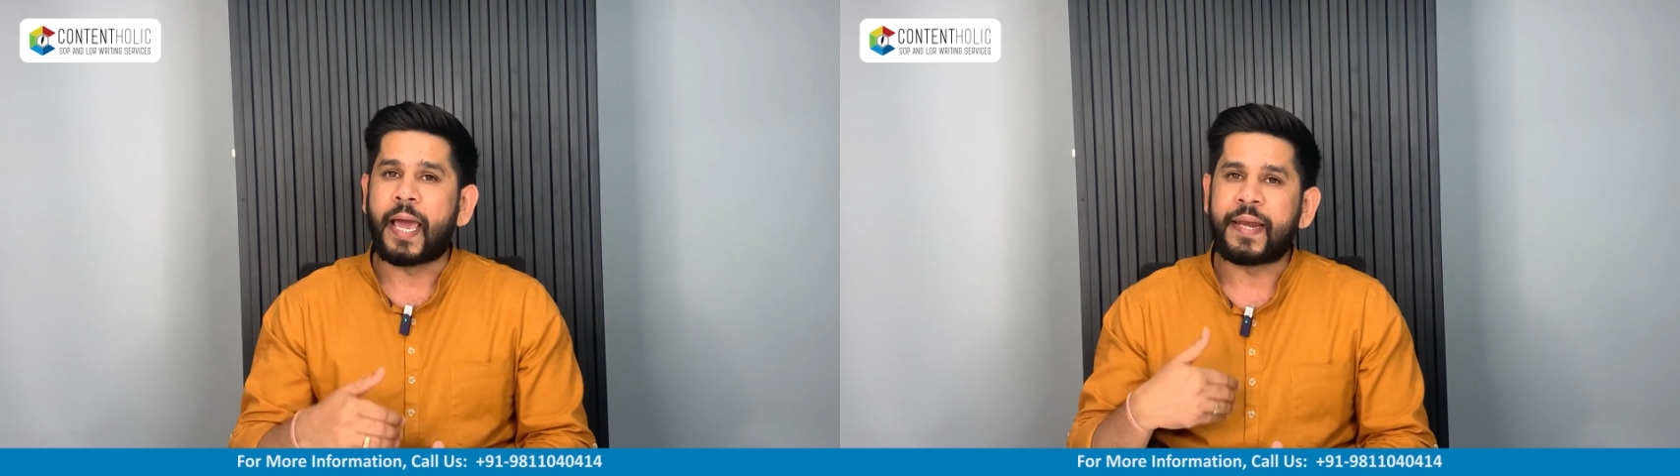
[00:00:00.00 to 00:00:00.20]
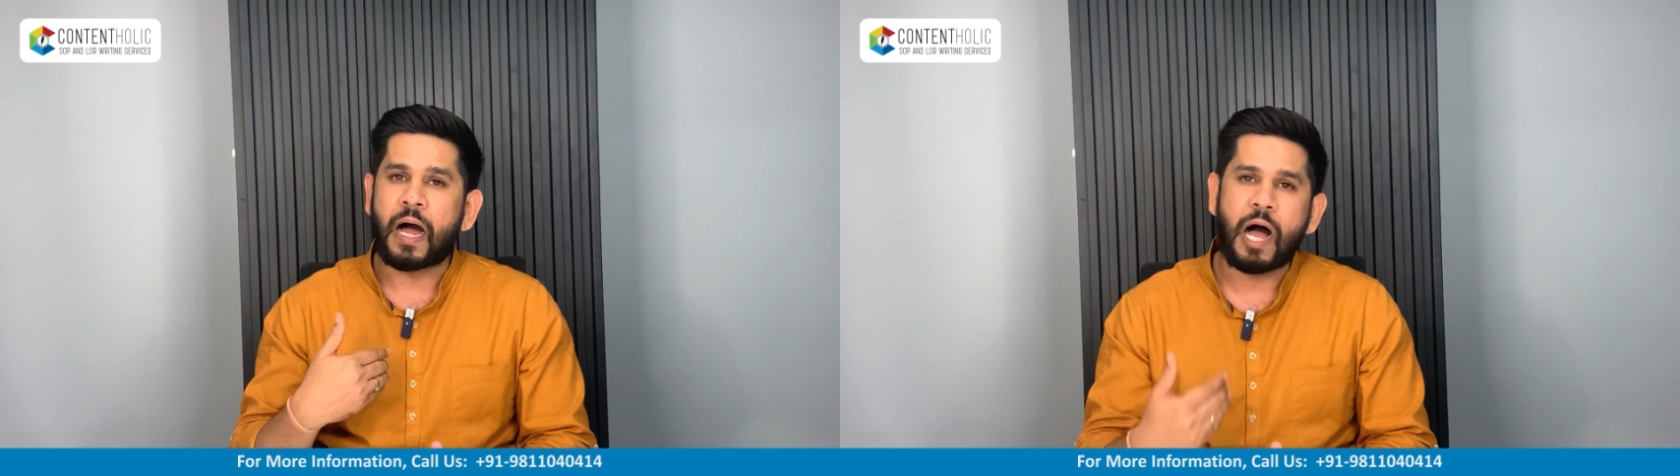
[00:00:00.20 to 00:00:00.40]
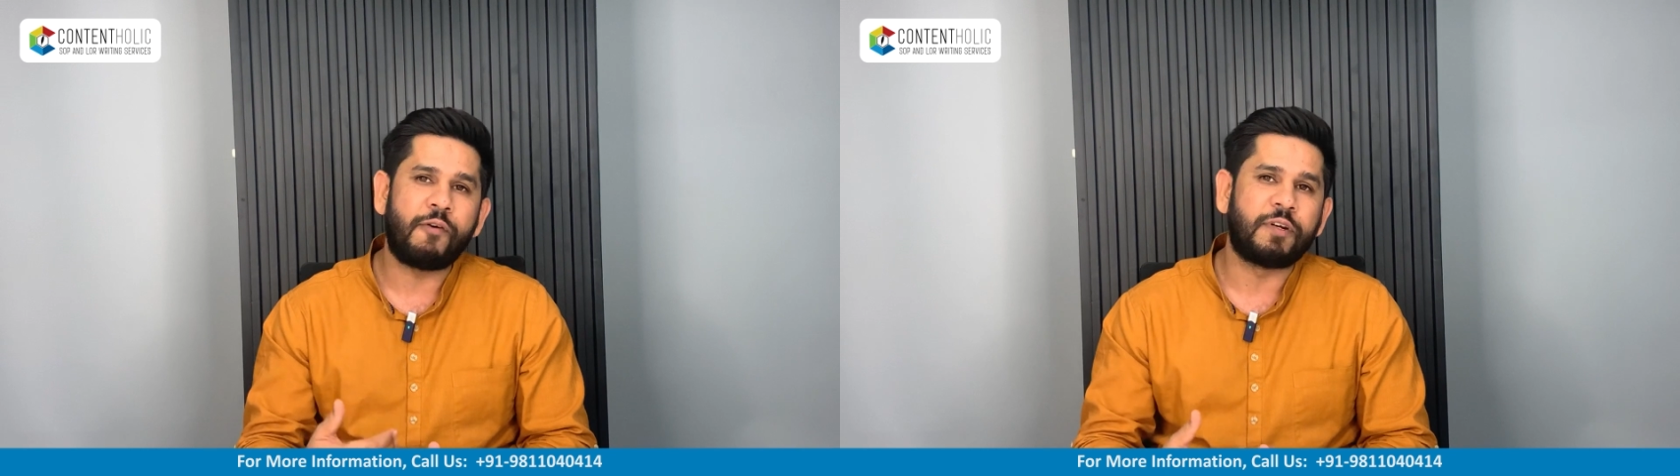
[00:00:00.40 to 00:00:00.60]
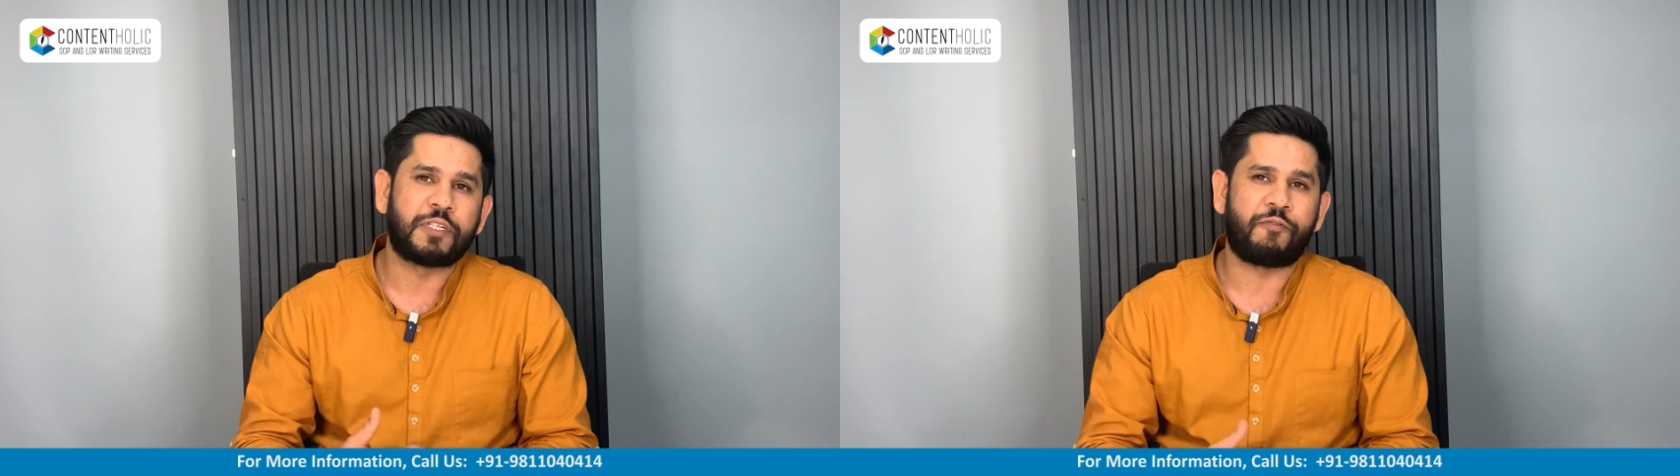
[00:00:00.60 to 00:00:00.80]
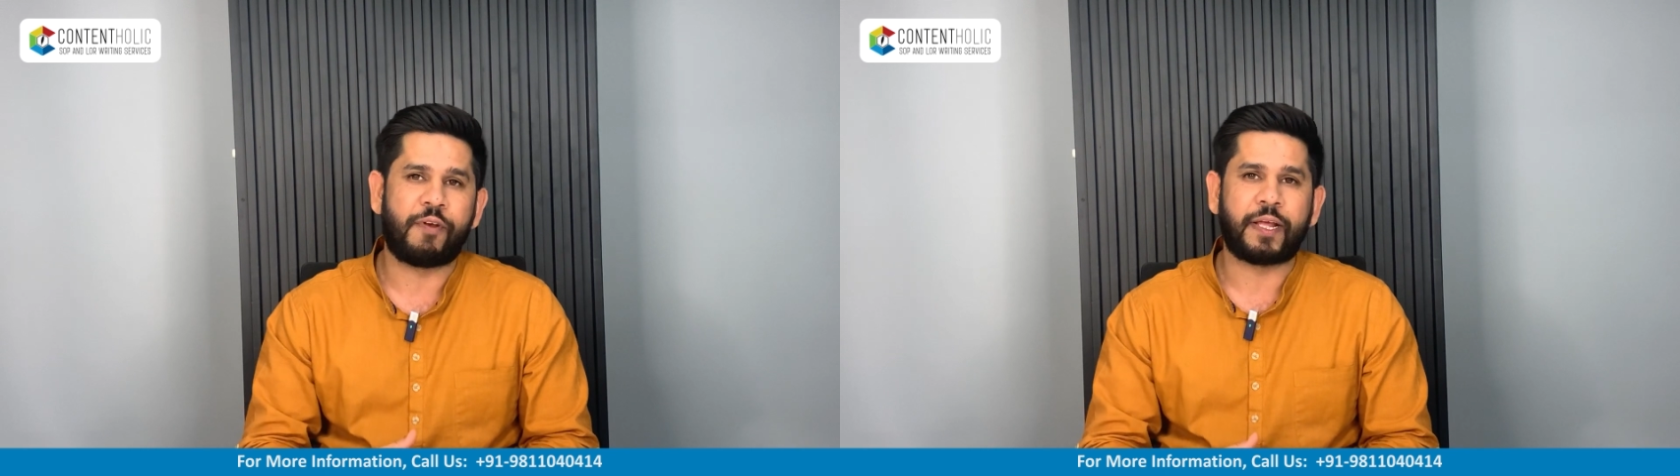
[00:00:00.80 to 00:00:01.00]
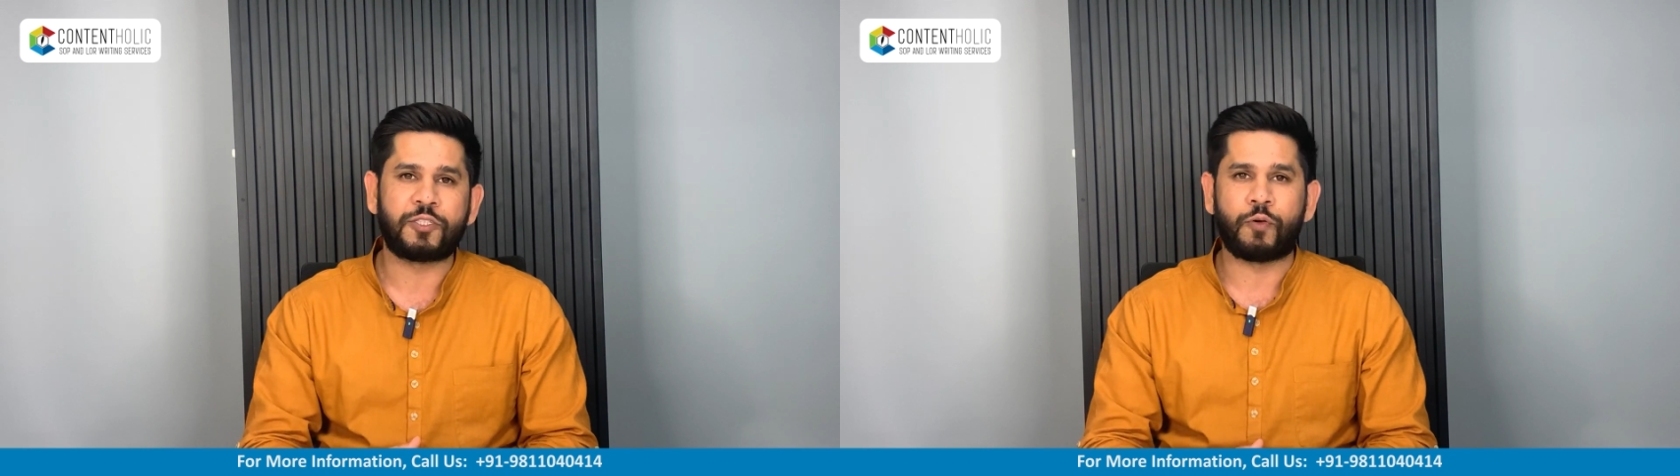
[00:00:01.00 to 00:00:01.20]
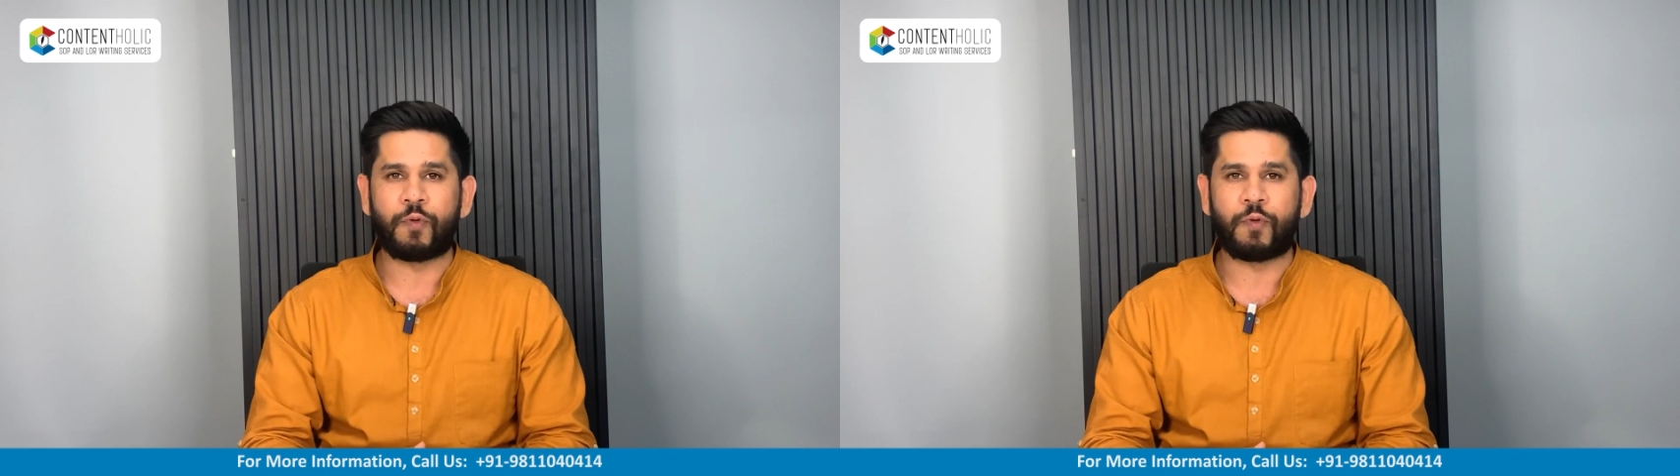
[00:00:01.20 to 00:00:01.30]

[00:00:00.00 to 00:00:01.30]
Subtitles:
and how it reflects your